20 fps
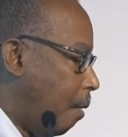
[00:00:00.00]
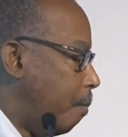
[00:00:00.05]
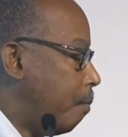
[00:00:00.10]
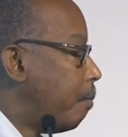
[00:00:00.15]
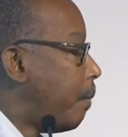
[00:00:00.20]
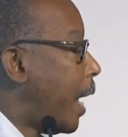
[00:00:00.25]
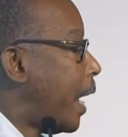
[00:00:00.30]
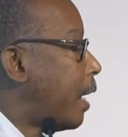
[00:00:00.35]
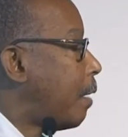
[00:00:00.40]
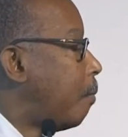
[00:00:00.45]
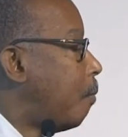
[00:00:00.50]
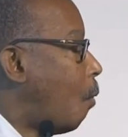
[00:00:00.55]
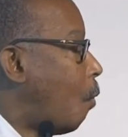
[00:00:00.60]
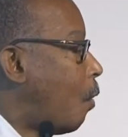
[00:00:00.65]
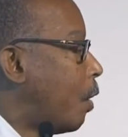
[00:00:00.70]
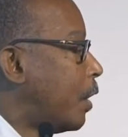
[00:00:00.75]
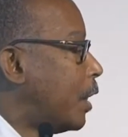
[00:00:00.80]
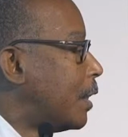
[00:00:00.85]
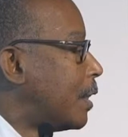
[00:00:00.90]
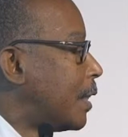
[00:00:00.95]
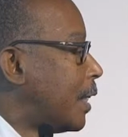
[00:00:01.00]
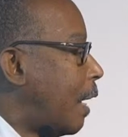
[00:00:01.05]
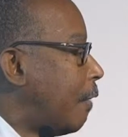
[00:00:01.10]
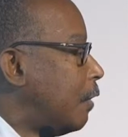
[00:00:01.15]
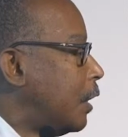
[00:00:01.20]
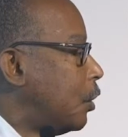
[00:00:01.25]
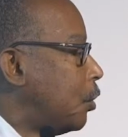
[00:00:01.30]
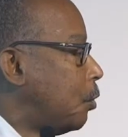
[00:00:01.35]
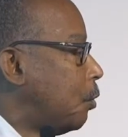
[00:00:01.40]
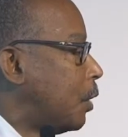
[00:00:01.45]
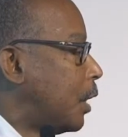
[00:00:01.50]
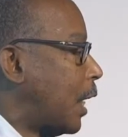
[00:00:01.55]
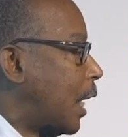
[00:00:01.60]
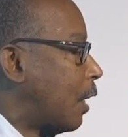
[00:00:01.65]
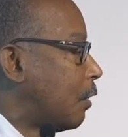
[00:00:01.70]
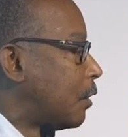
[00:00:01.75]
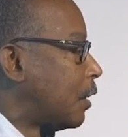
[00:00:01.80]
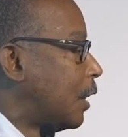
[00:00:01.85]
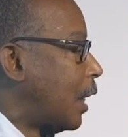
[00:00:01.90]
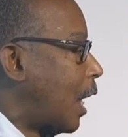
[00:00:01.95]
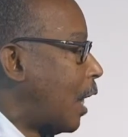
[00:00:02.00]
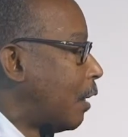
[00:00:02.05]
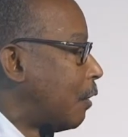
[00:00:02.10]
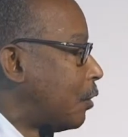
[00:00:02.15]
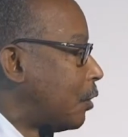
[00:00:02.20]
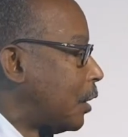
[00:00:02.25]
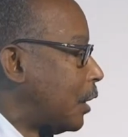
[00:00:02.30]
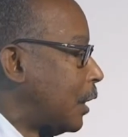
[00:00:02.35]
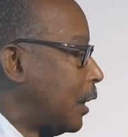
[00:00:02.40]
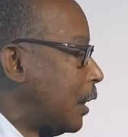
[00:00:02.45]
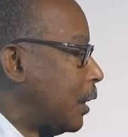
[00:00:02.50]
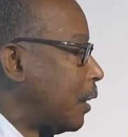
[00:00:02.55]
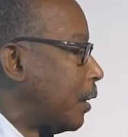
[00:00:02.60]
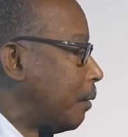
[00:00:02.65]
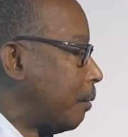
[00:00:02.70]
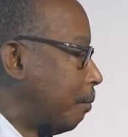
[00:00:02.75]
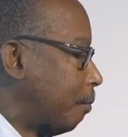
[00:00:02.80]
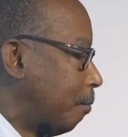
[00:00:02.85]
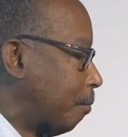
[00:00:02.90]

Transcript: make more than $72,000 a year.